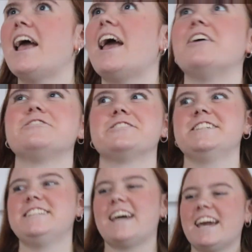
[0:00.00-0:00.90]
every
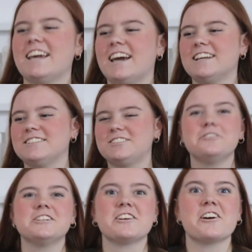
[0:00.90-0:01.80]
day, and as
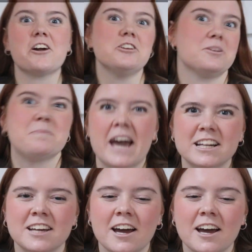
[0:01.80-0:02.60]
soon as I go to bed,